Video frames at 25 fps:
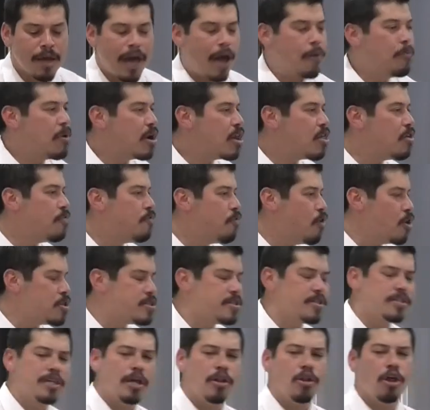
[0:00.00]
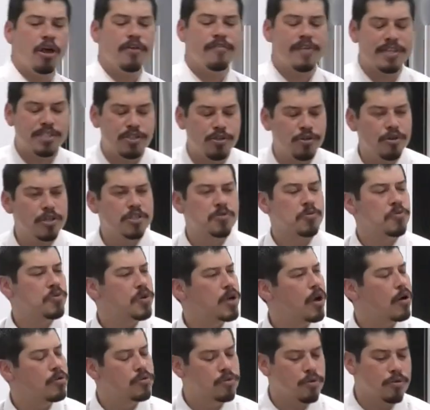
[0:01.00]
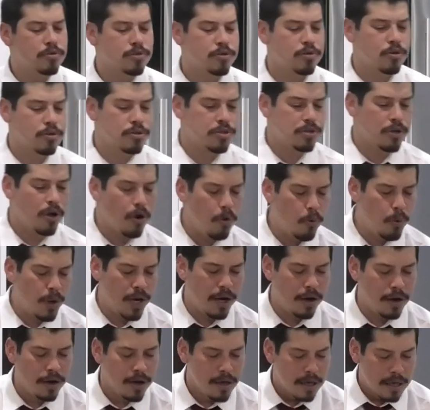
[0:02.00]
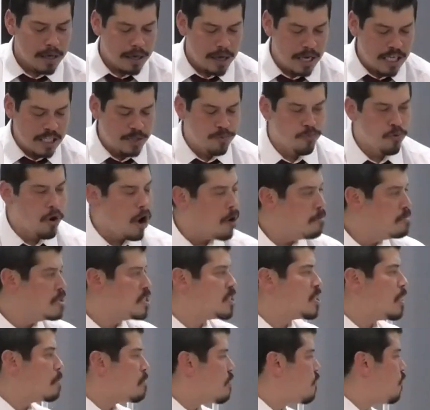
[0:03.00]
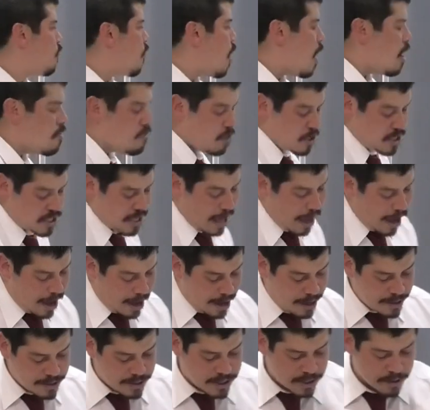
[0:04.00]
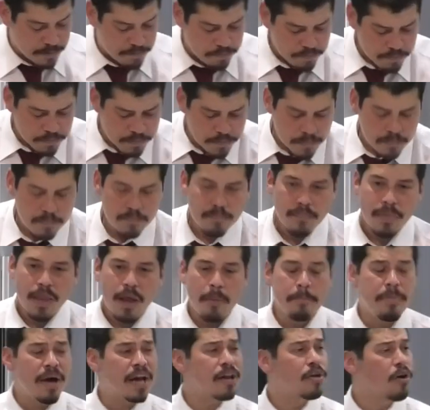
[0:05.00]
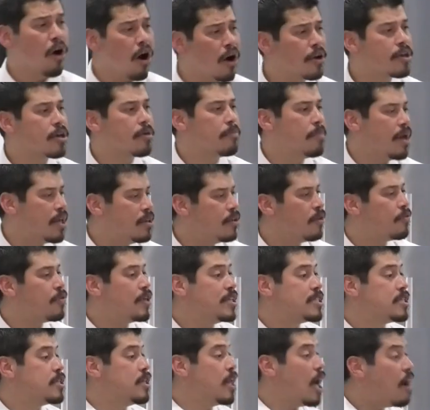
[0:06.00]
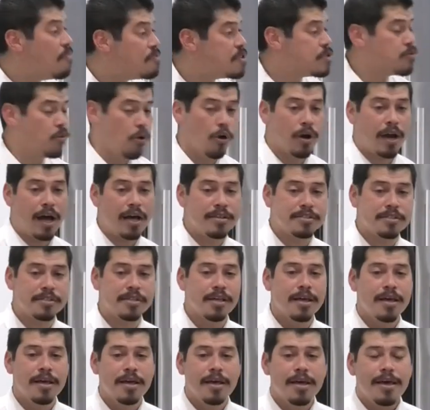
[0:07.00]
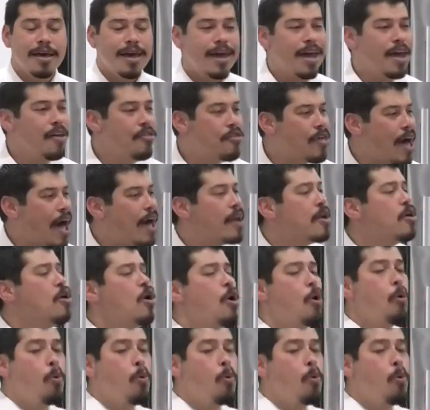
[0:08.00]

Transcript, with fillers: And one of the verses a lot of us use when we go door to door soul winning is Romans chapter 5, verse 8. But God commendeth his love toward us, in that